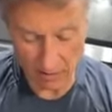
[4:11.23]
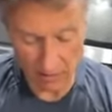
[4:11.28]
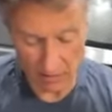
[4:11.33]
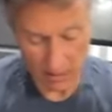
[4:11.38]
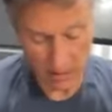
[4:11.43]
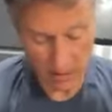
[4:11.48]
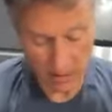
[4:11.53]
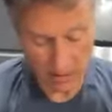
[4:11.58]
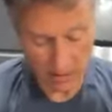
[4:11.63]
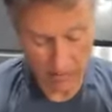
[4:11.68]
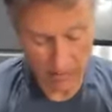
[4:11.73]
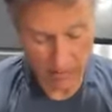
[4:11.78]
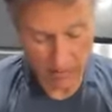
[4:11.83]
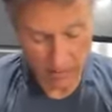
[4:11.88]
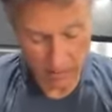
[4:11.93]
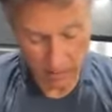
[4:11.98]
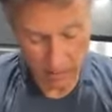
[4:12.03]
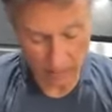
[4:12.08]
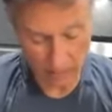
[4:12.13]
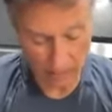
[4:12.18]
Yes, and it
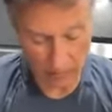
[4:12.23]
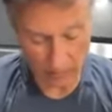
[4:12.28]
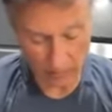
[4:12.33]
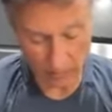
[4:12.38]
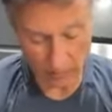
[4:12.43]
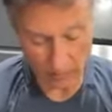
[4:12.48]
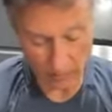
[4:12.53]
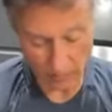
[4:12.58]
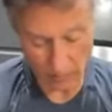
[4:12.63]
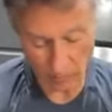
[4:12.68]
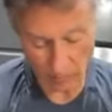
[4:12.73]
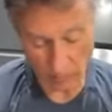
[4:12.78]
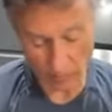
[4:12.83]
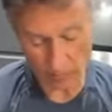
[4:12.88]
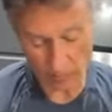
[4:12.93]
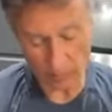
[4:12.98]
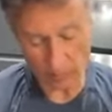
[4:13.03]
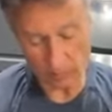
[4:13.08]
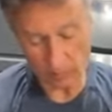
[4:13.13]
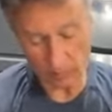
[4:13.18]
cuts the fat a little
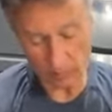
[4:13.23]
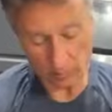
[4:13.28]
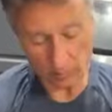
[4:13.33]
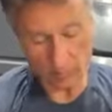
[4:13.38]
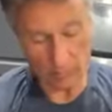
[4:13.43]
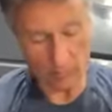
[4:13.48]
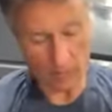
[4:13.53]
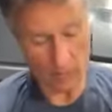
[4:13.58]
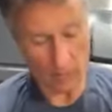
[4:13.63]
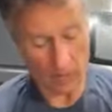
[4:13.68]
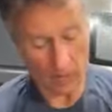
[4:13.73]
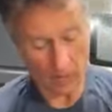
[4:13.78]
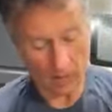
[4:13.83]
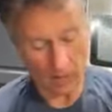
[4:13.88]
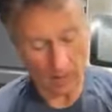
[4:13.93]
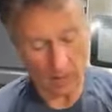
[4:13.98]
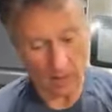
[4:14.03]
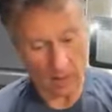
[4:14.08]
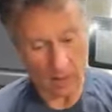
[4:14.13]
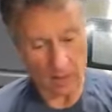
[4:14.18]
bit and all the cold
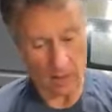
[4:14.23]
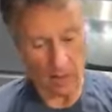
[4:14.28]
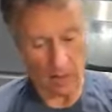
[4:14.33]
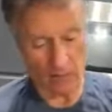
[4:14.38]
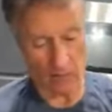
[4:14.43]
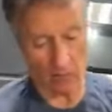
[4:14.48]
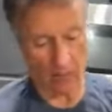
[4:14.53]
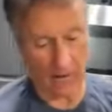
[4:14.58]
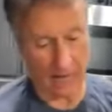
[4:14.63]
cuts.